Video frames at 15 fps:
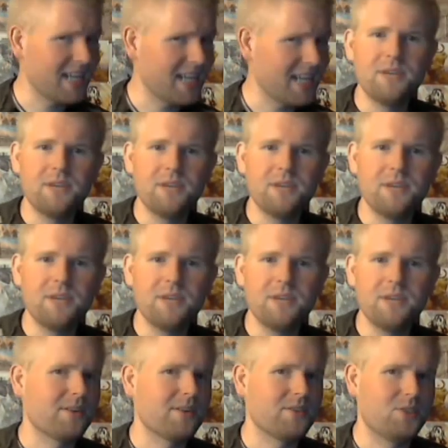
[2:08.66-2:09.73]
Good
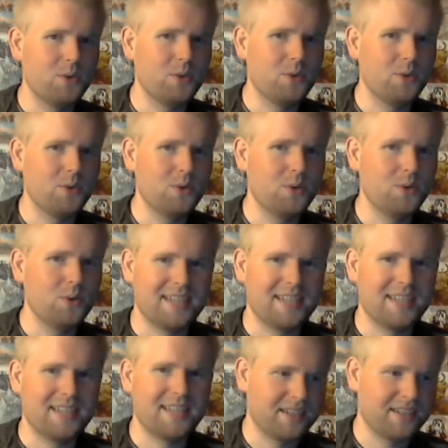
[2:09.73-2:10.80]
vampires do exist,
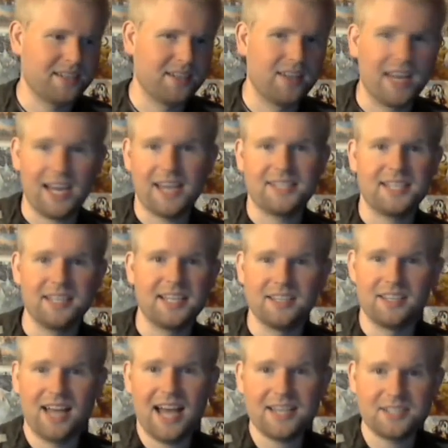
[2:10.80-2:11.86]
and like I said in
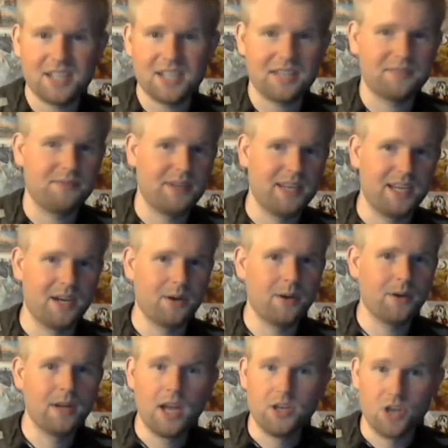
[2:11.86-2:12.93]
the last thoughts
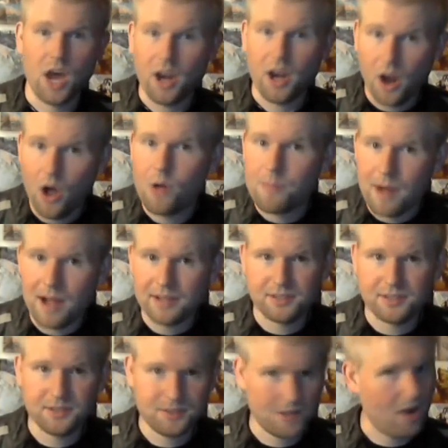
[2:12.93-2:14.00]
video, not all
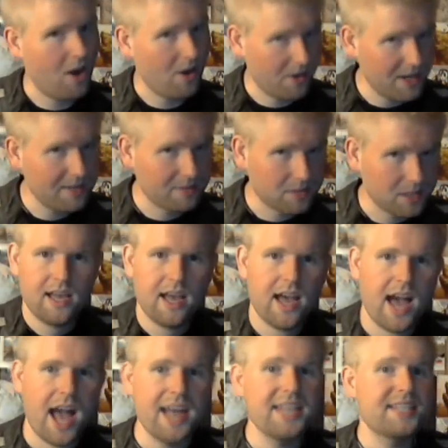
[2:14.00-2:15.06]
monsters are evil.
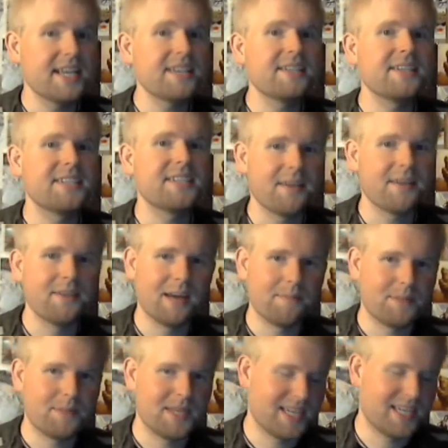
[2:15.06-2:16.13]
And he says he's given
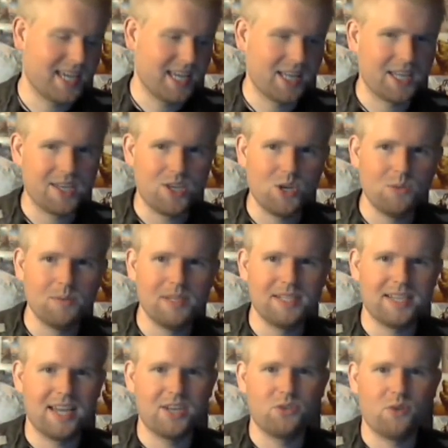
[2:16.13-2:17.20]
up the killing
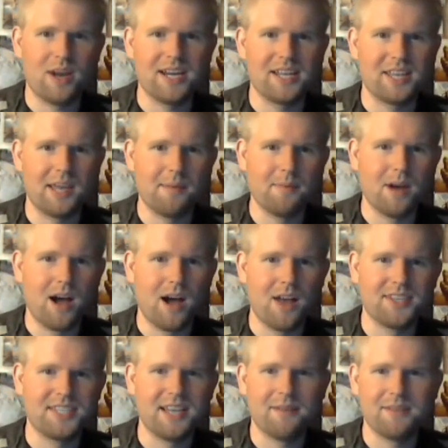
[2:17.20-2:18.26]
humans and draining them on
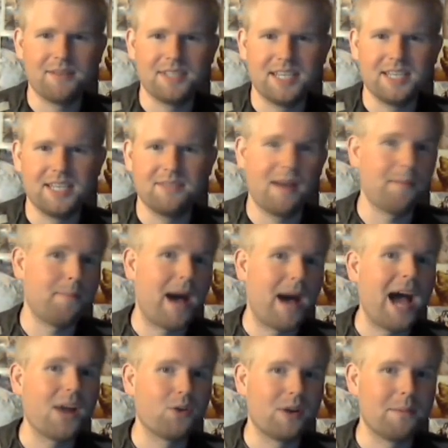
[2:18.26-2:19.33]
the Seven Seas
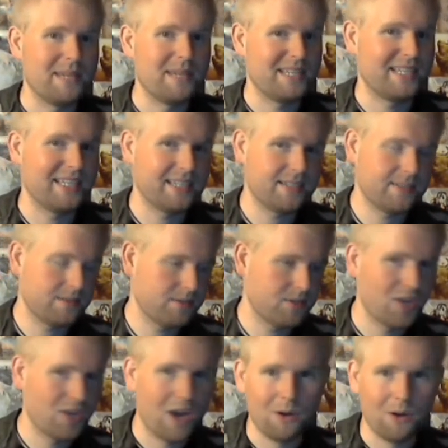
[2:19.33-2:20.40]
vampirate business,
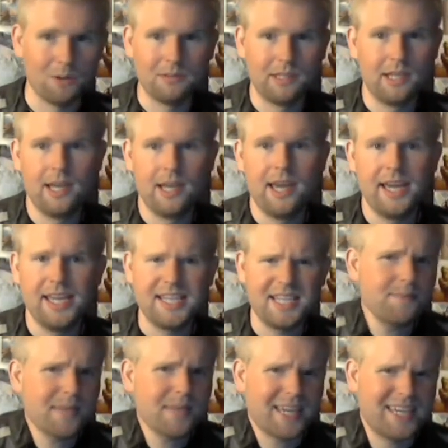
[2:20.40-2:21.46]
so he
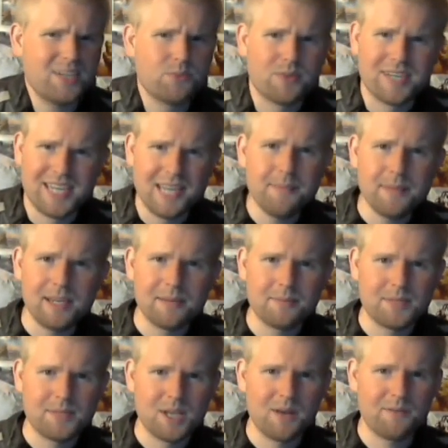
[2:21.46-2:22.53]
seems like he's redeeming
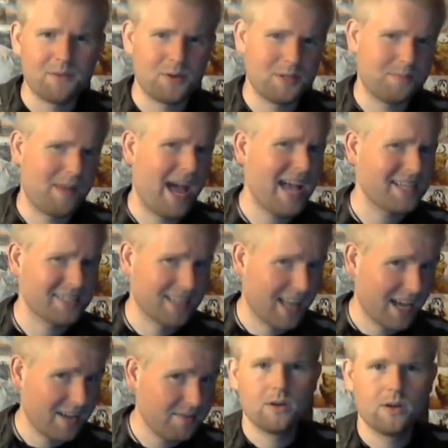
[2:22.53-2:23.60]
himself for his past
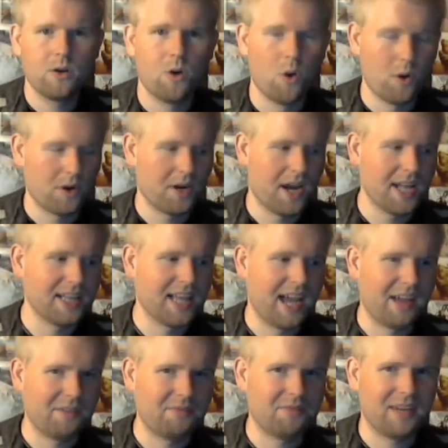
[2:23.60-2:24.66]
life. Or
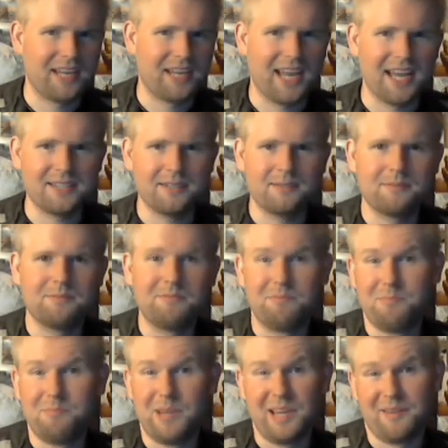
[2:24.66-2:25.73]
unlife, I guess,
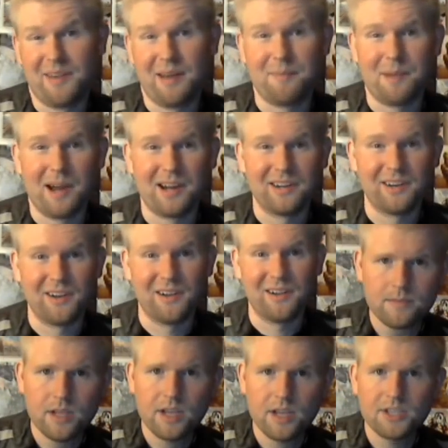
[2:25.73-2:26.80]
being a vampire and
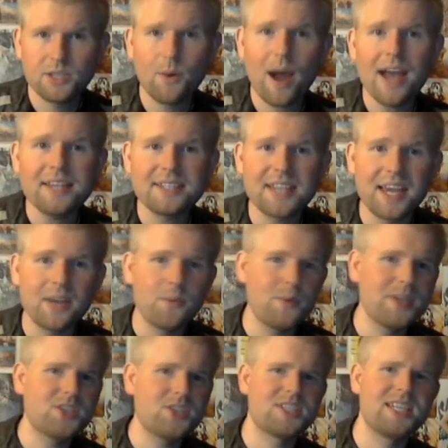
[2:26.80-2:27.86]
all. So I say
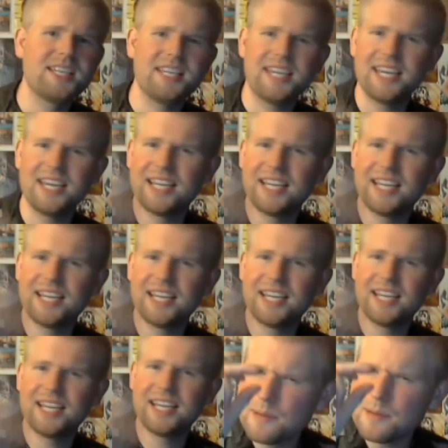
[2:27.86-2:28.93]
we just need to get a
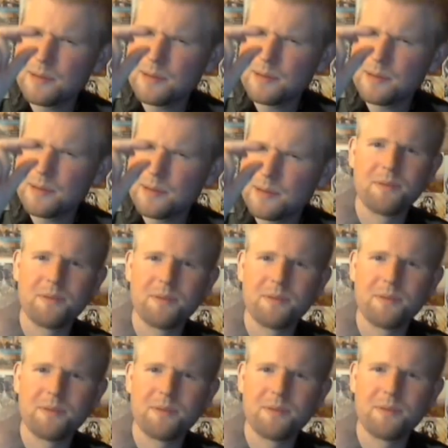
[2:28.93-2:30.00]
little bit more from
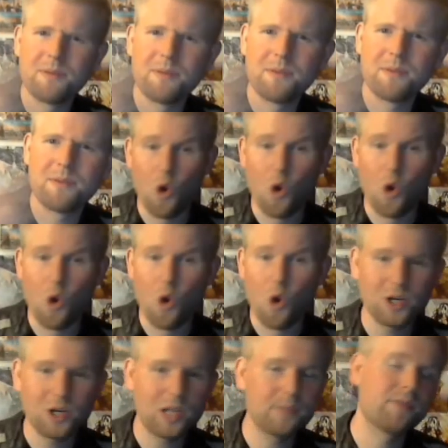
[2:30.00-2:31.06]
Benny in the normal
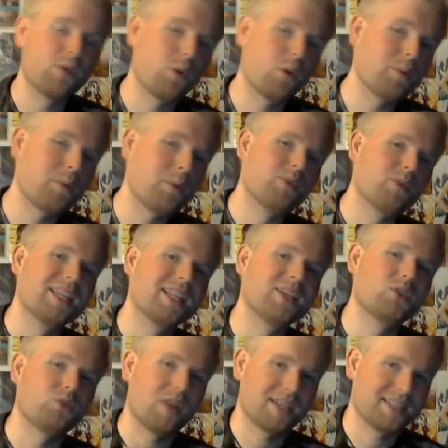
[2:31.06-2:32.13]
world before we can really
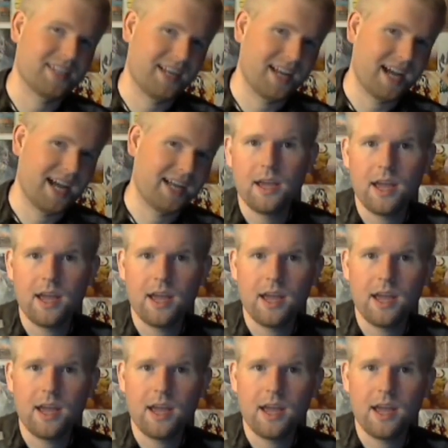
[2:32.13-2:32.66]
trust the guy.